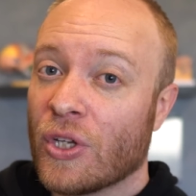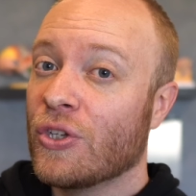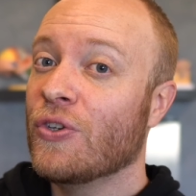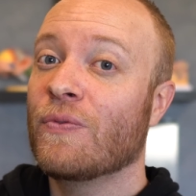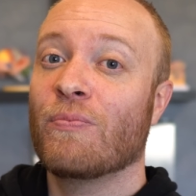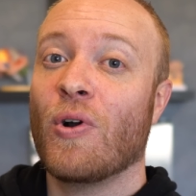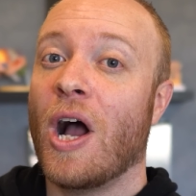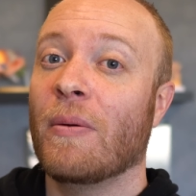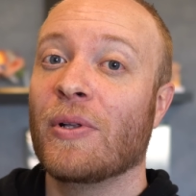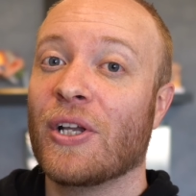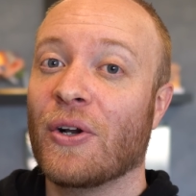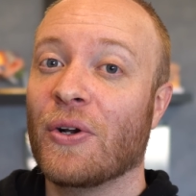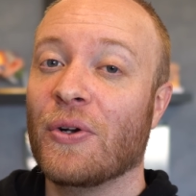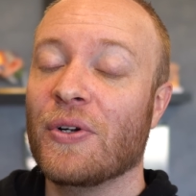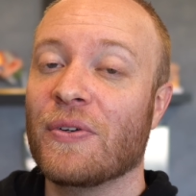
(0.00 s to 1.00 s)
You've probably
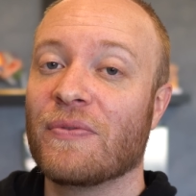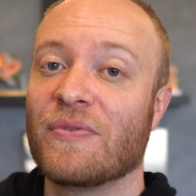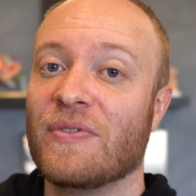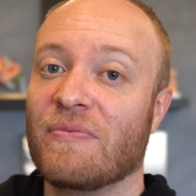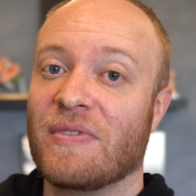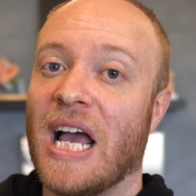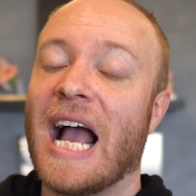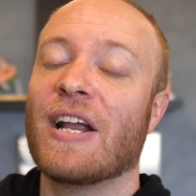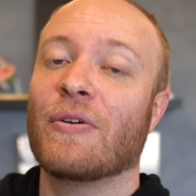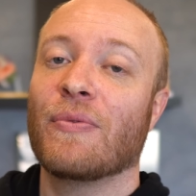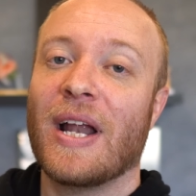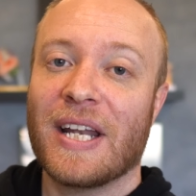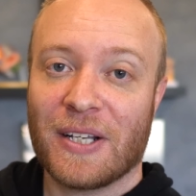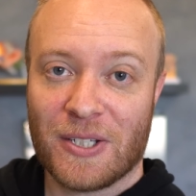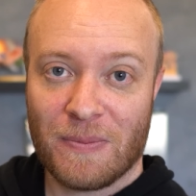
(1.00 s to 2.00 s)
heard of
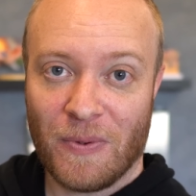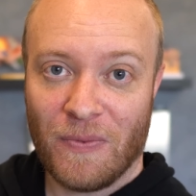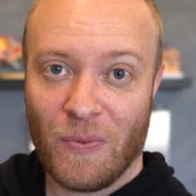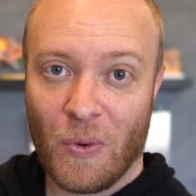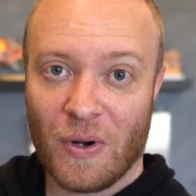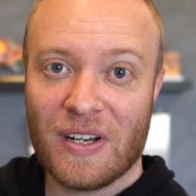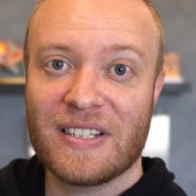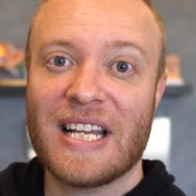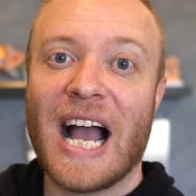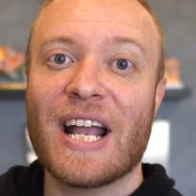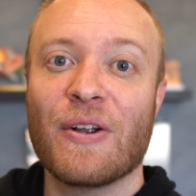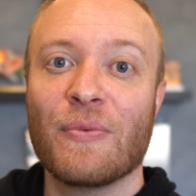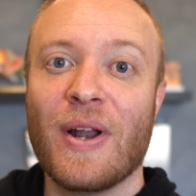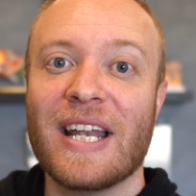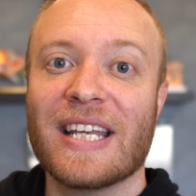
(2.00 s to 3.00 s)
diuretics before. A
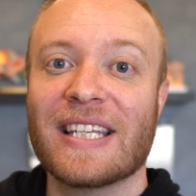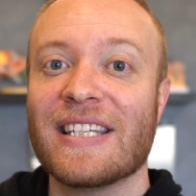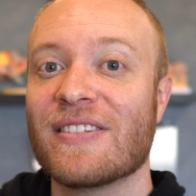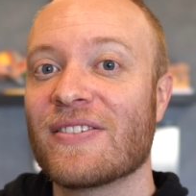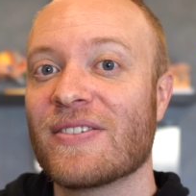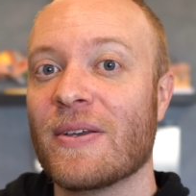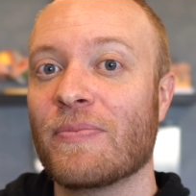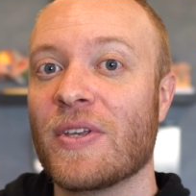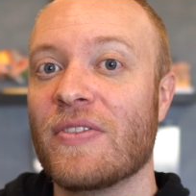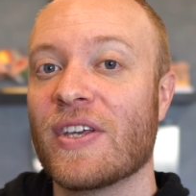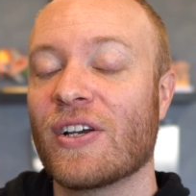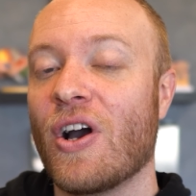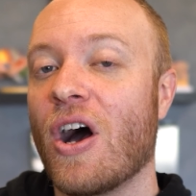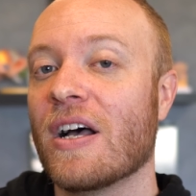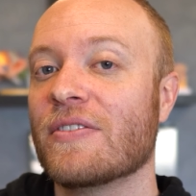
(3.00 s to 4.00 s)
diuretic is something
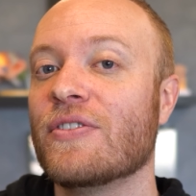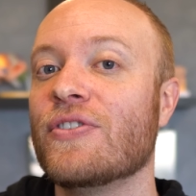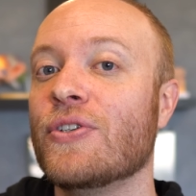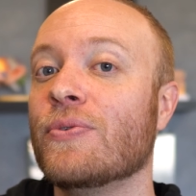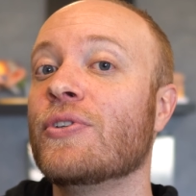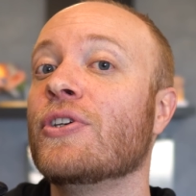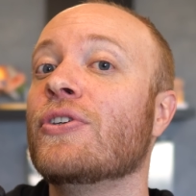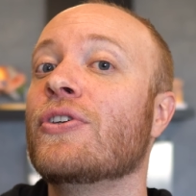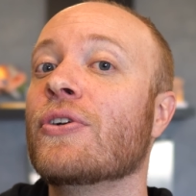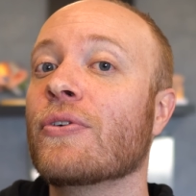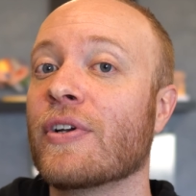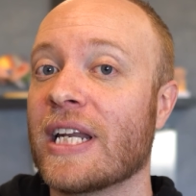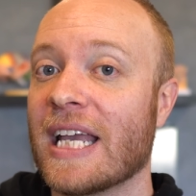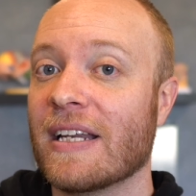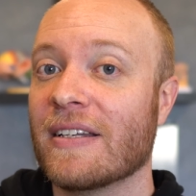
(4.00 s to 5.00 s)
that causes you to
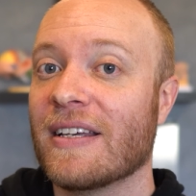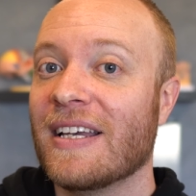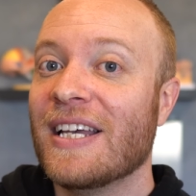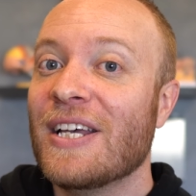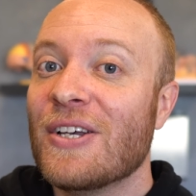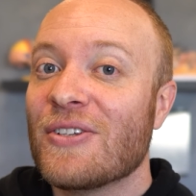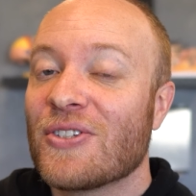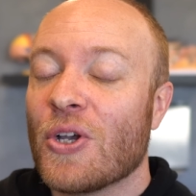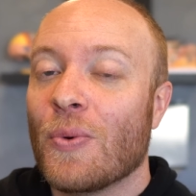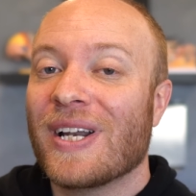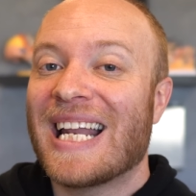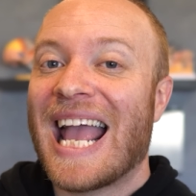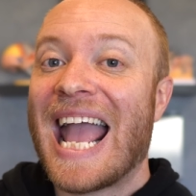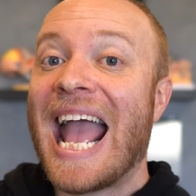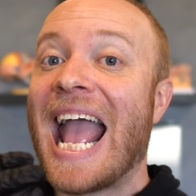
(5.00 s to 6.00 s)
urinate. So
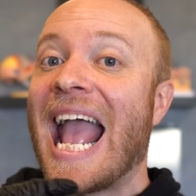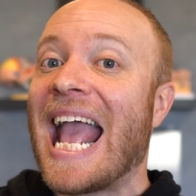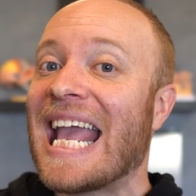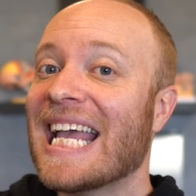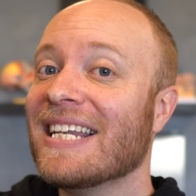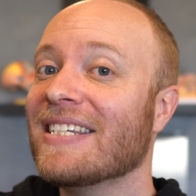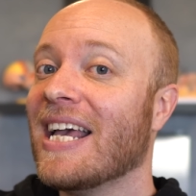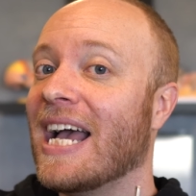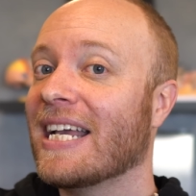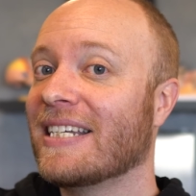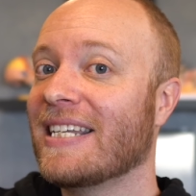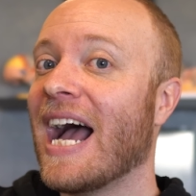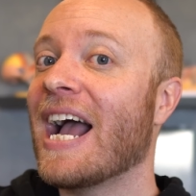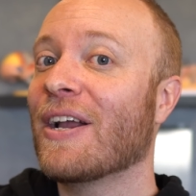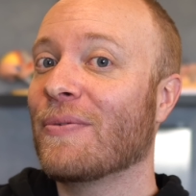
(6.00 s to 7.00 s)
an
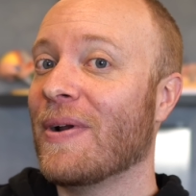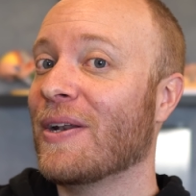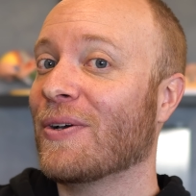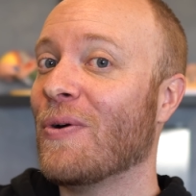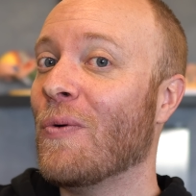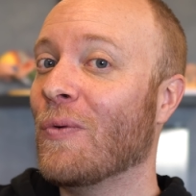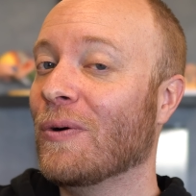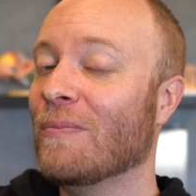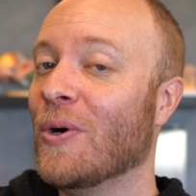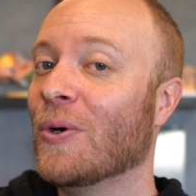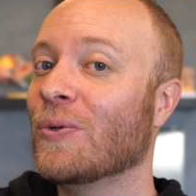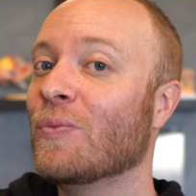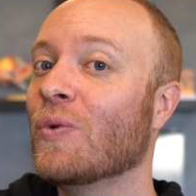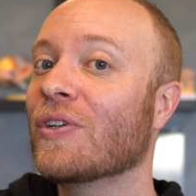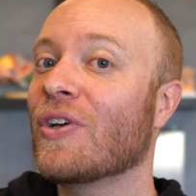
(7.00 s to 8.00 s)
antidiuretic
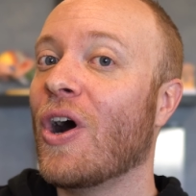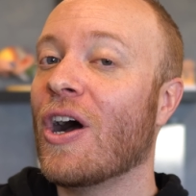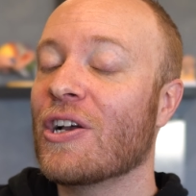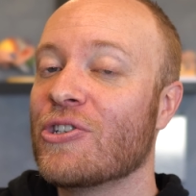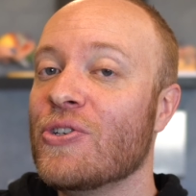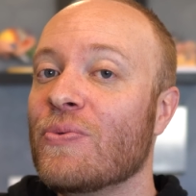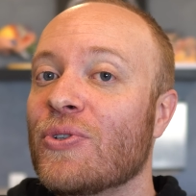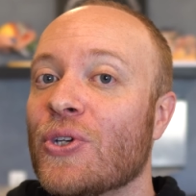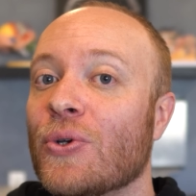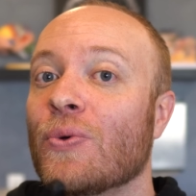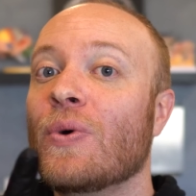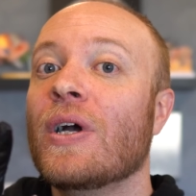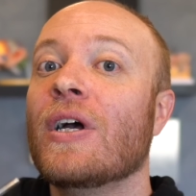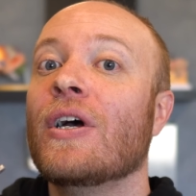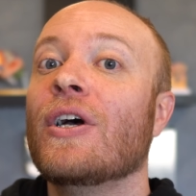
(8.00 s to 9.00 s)
hormone would cause you
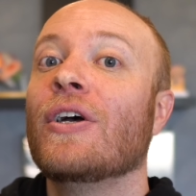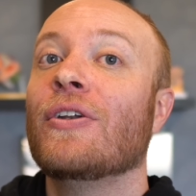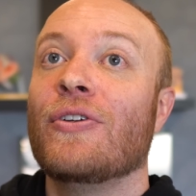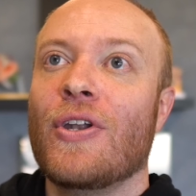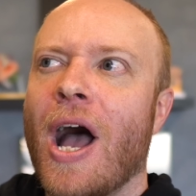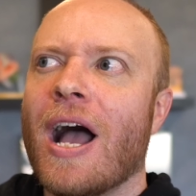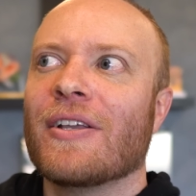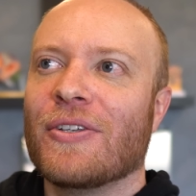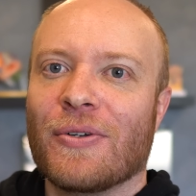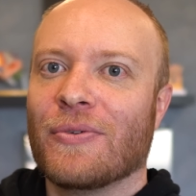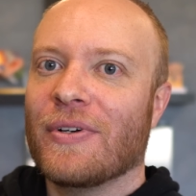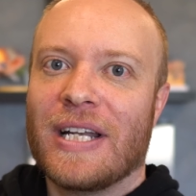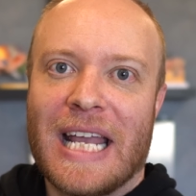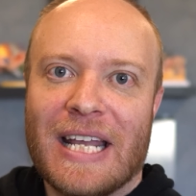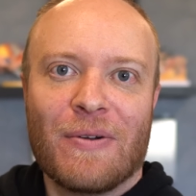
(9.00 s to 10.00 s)
to not
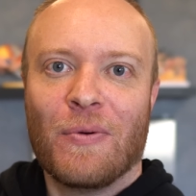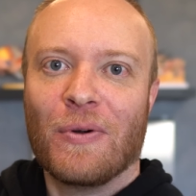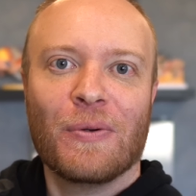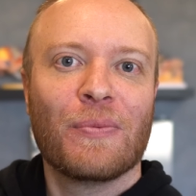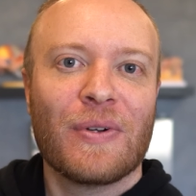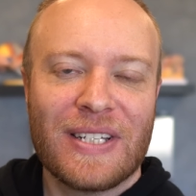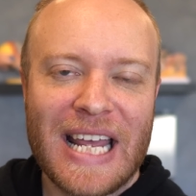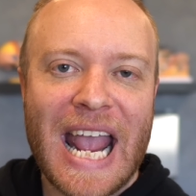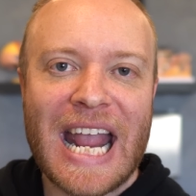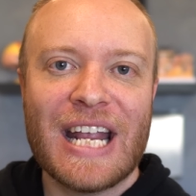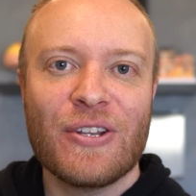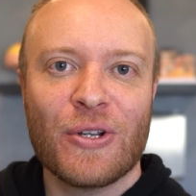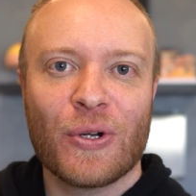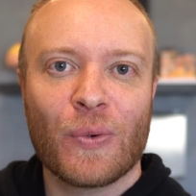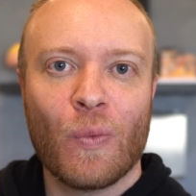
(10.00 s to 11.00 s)
urinate or
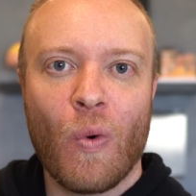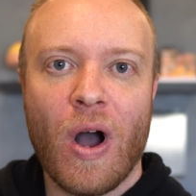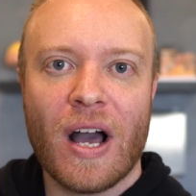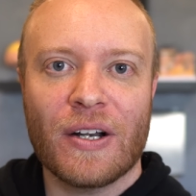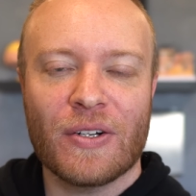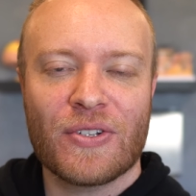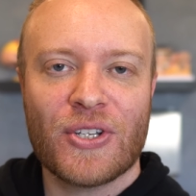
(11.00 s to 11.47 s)
retain your water.